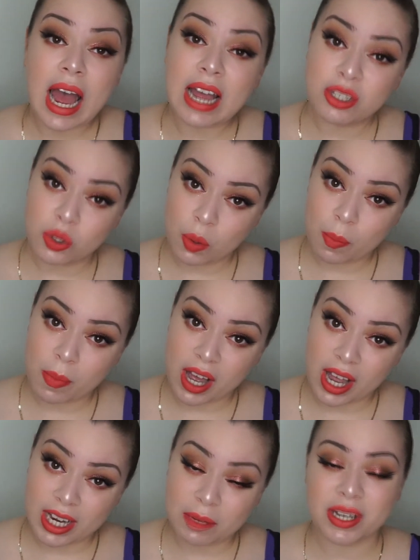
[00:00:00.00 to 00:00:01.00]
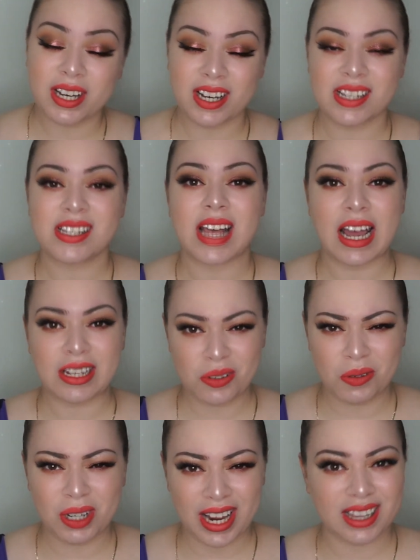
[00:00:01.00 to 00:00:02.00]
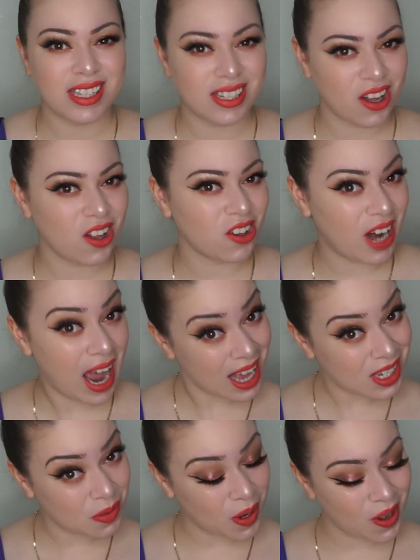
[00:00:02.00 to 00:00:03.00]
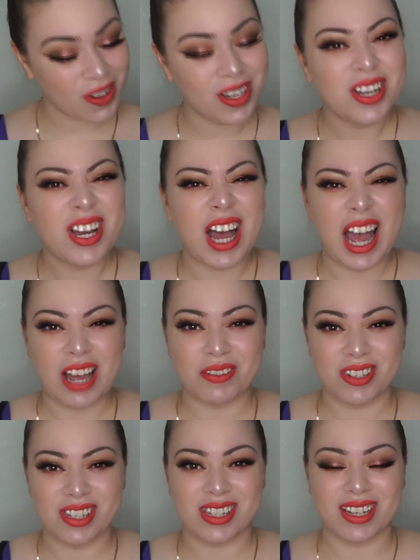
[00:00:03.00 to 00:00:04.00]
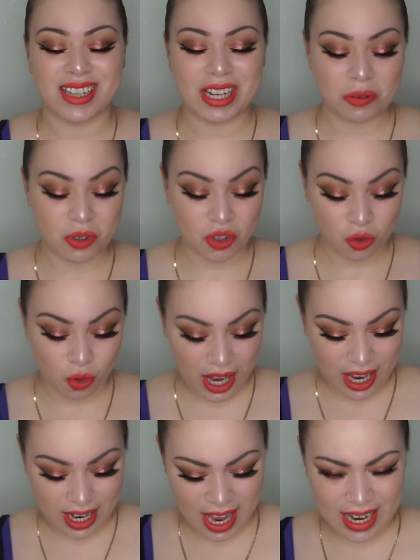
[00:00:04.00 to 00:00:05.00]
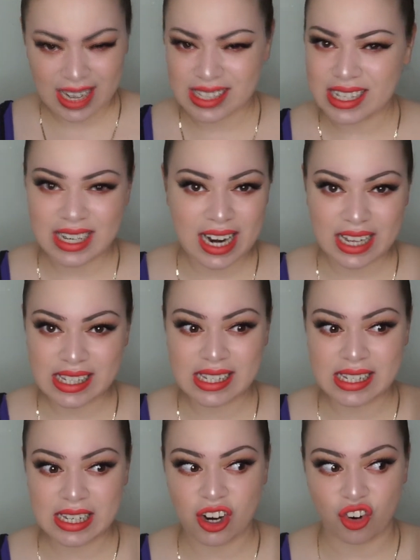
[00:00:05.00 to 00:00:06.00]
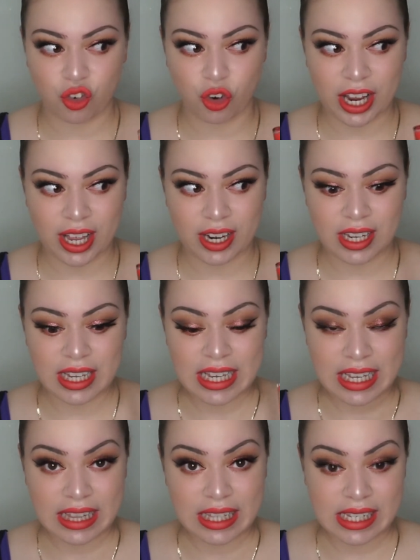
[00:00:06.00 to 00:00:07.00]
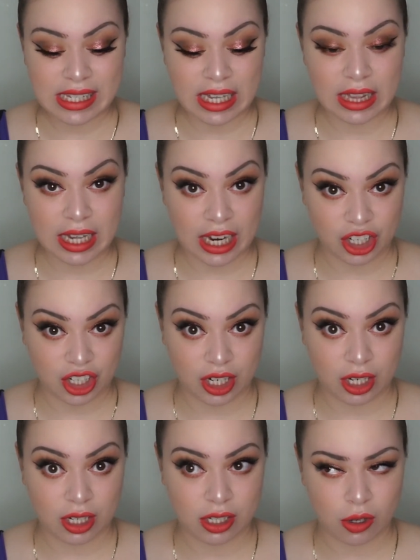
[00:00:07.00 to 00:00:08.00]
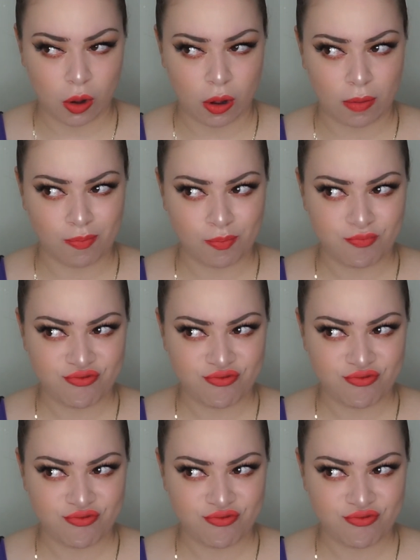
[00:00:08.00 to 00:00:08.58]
I don't mind because I do like this color as well. I was just thinking that it was a red, and I did not see a red in this collection, so